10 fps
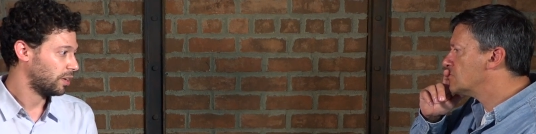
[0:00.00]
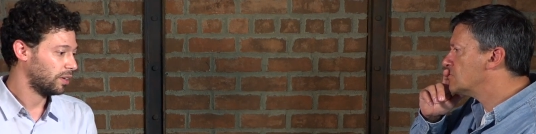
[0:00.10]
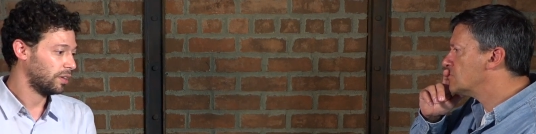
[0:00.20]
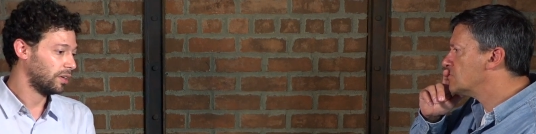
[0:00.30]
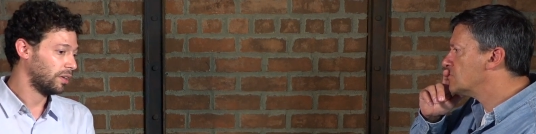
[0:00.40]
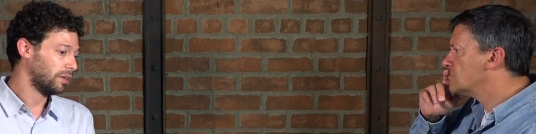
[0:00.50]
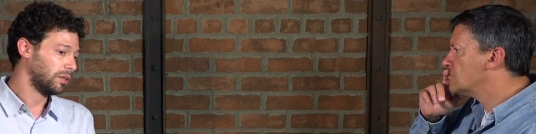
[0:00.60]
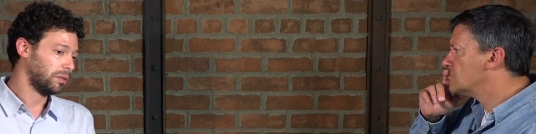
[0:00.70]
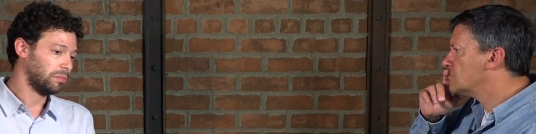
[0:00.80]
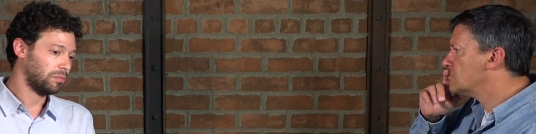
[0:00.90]

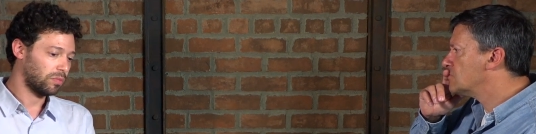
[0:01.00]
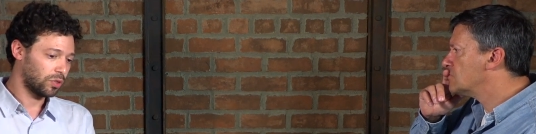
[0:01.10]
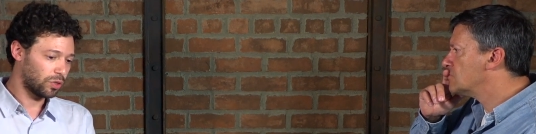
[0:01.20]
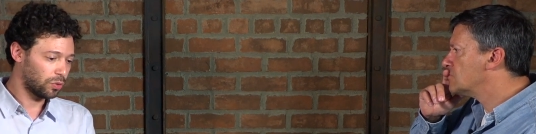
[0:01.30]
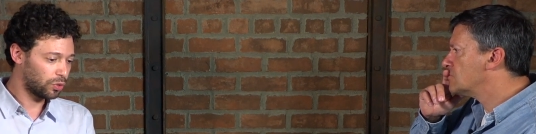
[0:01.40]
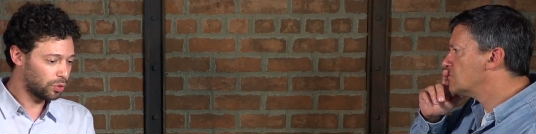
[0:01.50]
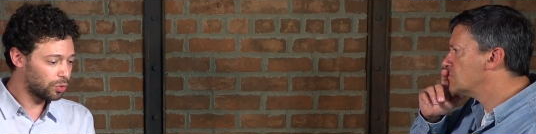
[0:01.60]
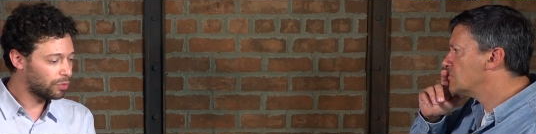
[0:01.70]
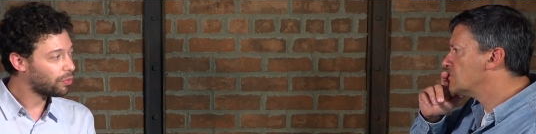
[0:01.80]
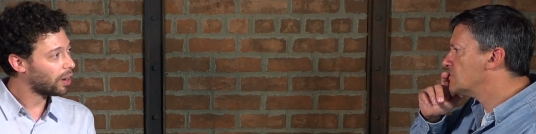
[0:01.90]
Speaker 1: uh, um, so
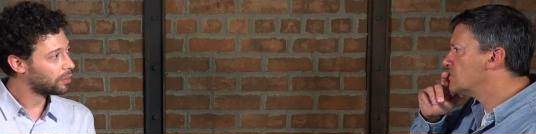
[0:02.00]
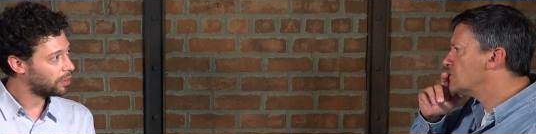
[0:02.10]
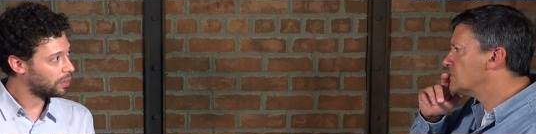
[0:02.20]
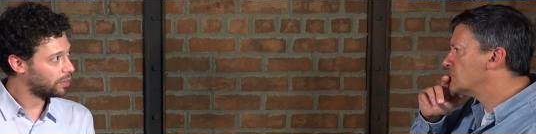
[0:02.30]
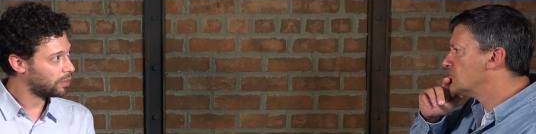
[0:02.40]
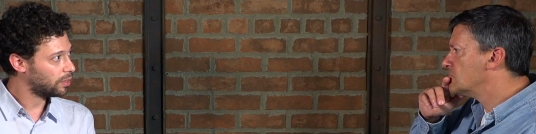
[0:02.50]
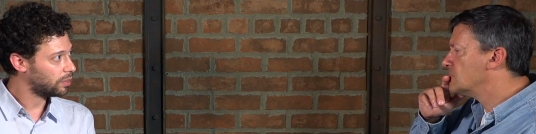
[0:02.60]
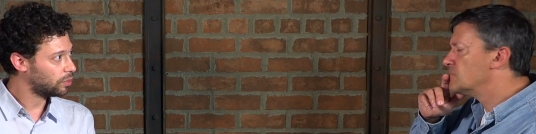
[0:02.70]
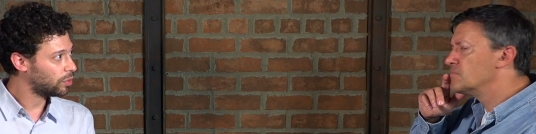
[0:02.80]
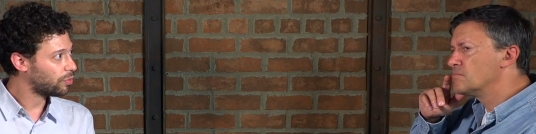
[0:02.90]
you define
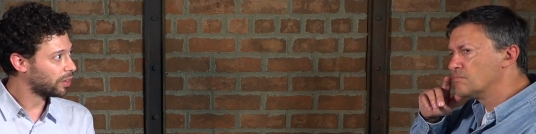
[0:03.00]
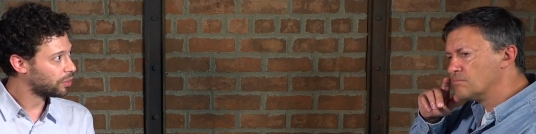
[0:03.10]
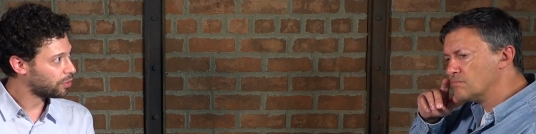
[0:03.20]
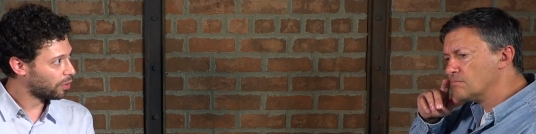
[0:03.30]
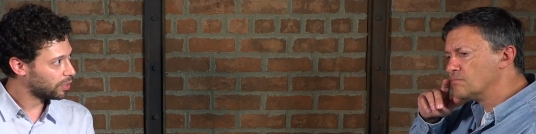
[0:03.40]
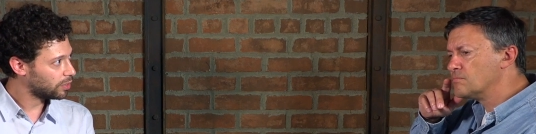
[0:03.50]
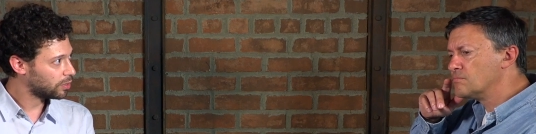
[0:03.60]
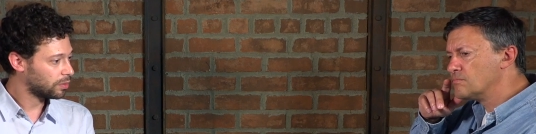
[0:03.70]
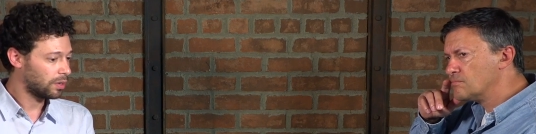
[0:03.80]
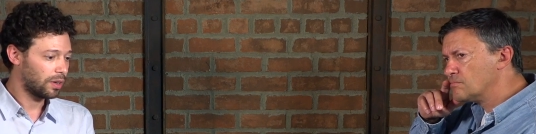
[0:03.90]
the you define the
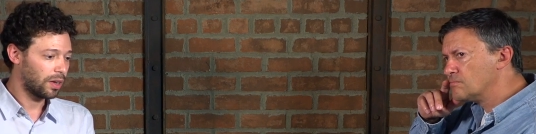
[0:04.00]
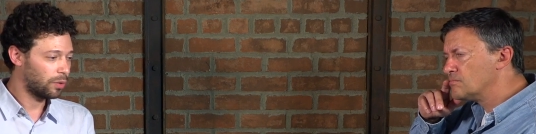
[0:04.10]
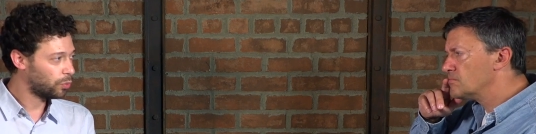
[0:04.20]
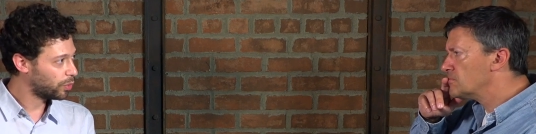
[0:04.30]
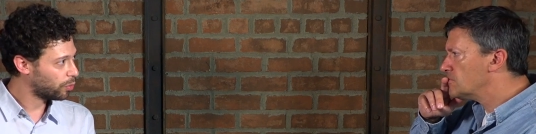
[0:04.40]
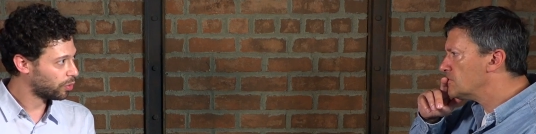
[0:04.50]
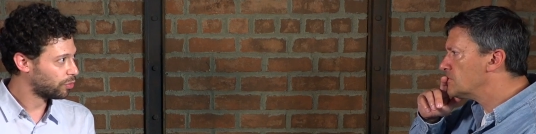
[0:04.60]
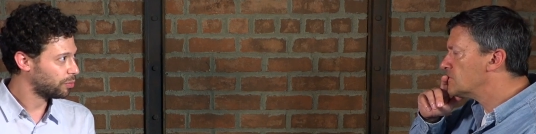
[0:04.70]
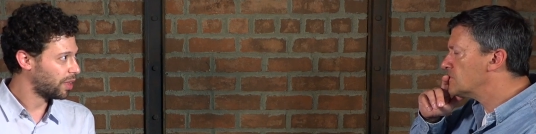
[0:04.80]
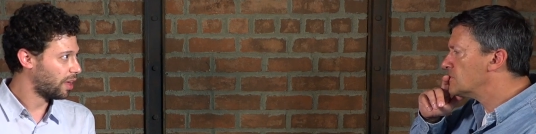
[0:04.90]
targets, mm. and we
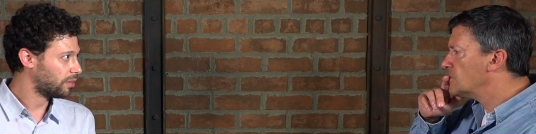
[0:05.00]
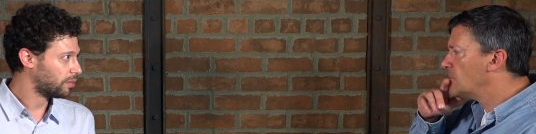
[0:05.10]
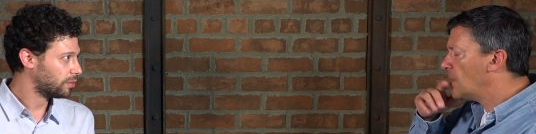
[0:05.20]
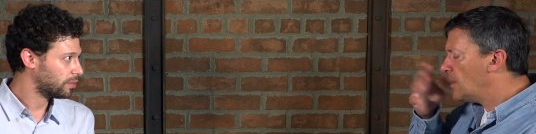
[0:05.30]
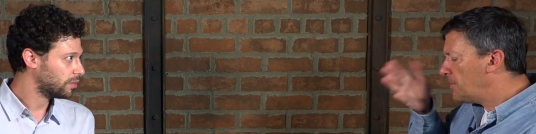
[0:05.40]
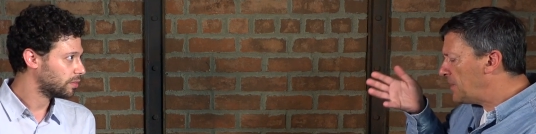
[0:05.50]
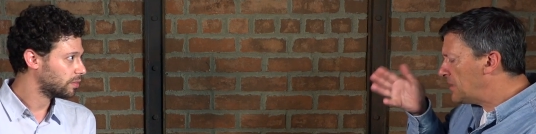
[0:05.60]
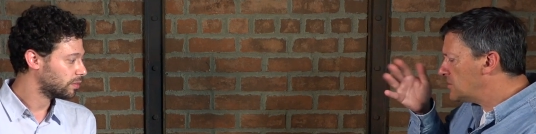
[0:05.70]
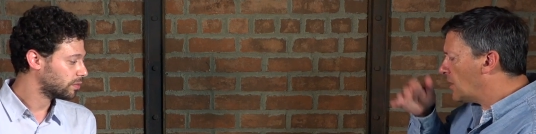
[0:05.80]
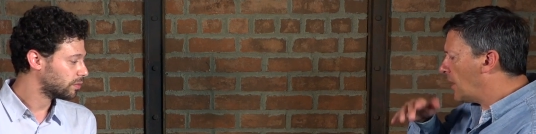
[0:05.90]
work from that.
Speaker 2: Let
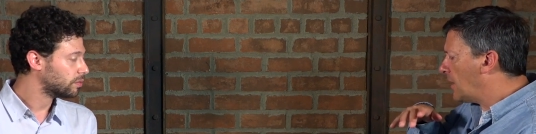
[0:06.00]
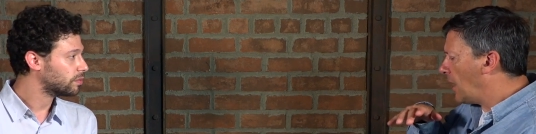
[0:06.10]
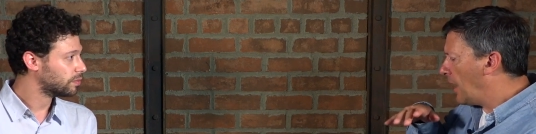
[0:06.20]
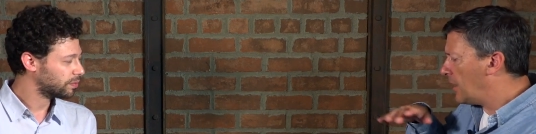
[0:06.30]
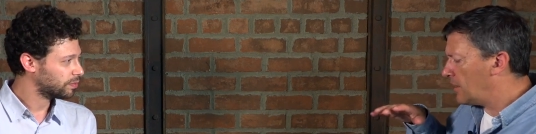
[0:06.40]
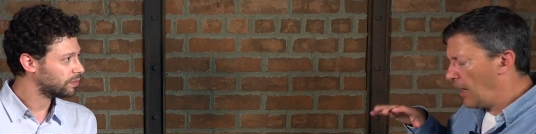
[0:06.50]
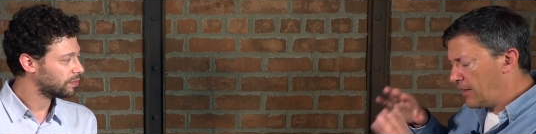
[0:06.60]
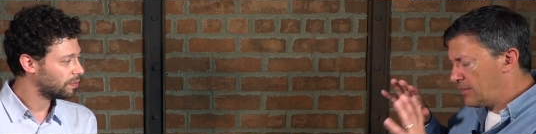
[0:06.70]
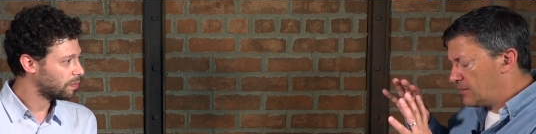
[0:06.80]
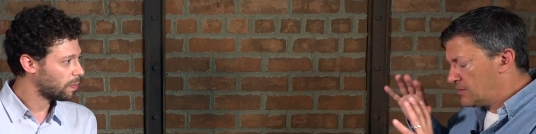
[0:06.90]
me ask you. I, I,
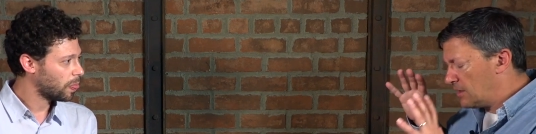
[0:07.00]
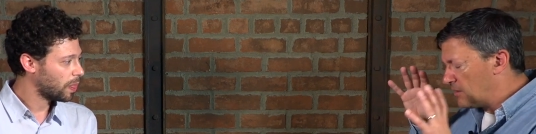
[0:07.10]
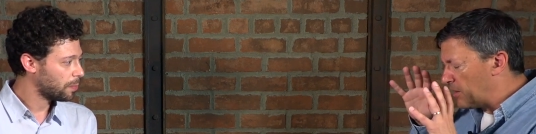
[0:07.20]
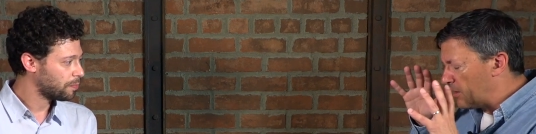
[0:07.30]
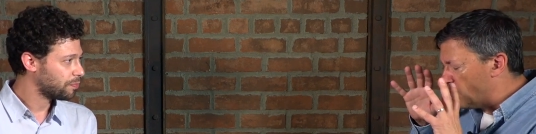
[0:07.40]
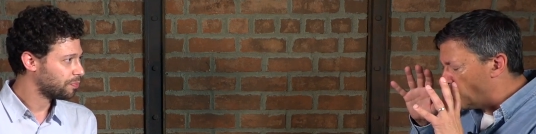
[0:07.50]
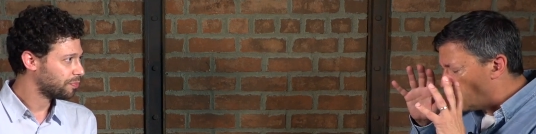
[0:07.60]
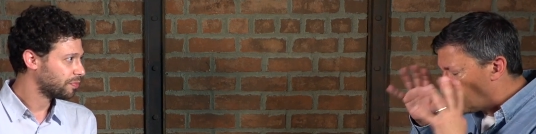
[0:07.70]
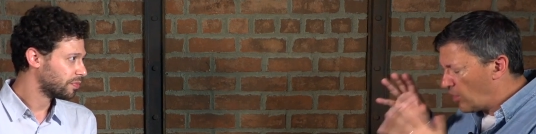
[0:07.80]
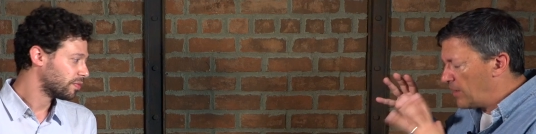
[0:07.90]
I see
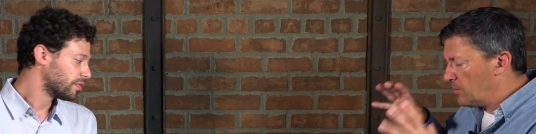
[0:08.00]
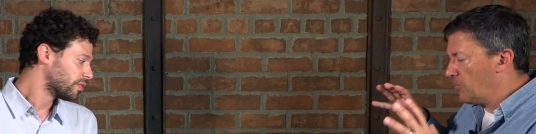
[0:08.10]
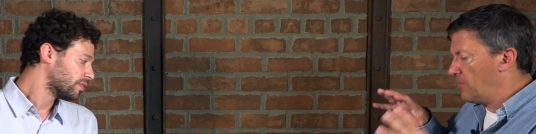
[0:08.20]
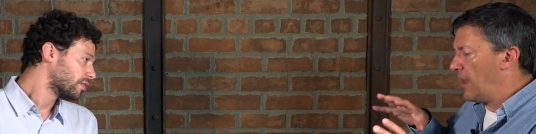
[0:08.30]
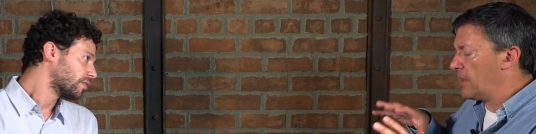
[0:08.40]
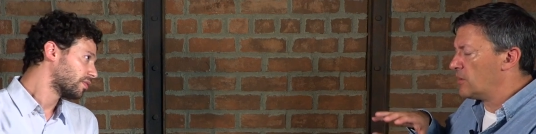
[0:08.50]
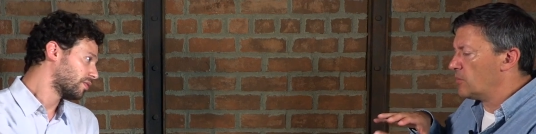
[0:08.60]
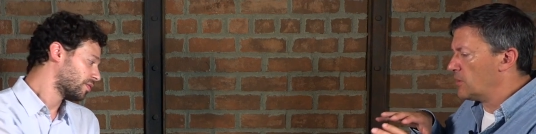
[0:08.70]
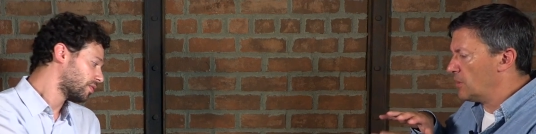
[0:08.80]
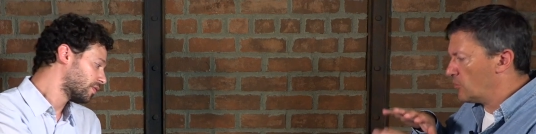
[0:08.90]
incredible
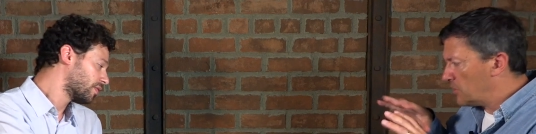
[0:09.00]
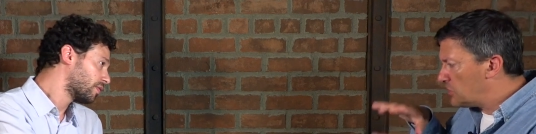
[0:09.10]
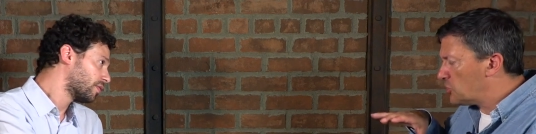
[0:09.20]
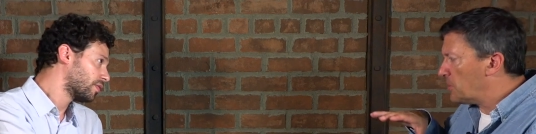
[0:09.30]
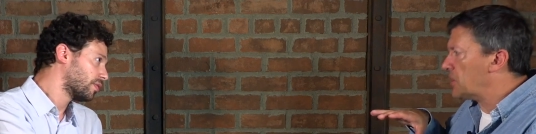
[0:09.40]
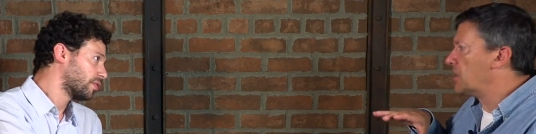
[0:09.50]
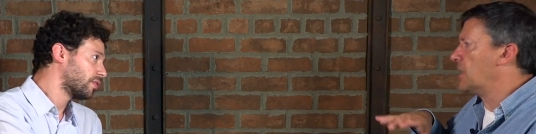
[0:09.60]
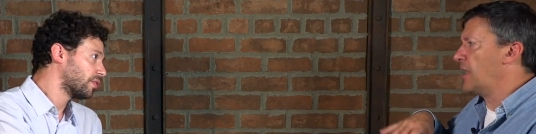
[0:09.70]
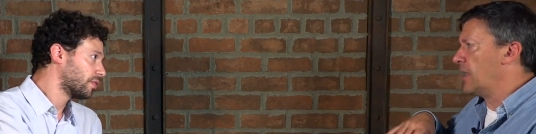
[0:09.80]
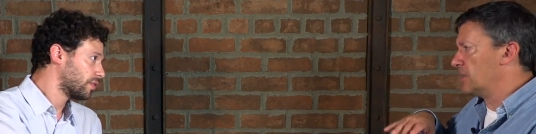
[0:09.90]
value in the
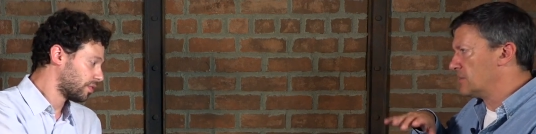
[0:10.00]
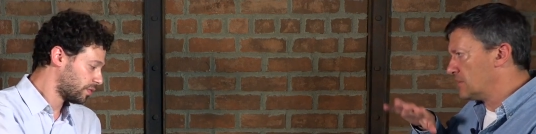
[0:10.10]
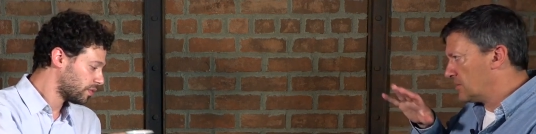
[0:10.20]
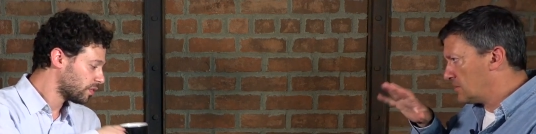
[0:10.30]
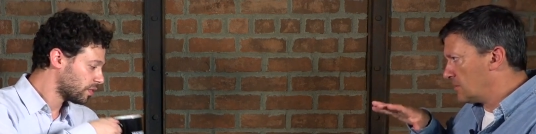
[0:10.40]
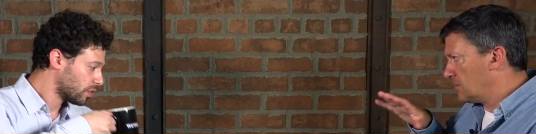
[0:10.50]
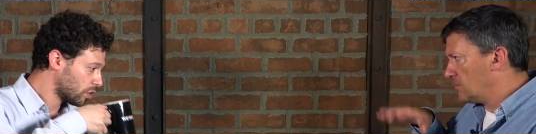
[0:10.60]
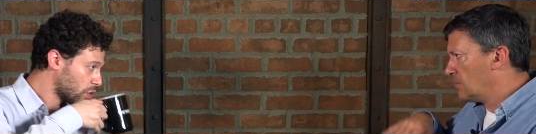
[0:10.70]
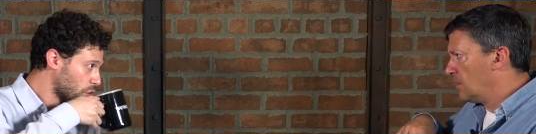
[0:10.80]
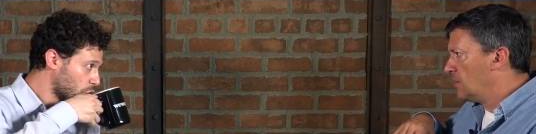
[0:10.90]
reachability analysis
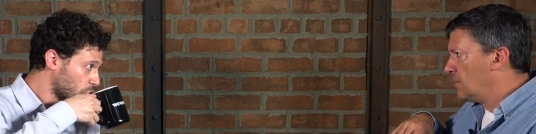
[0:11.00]
and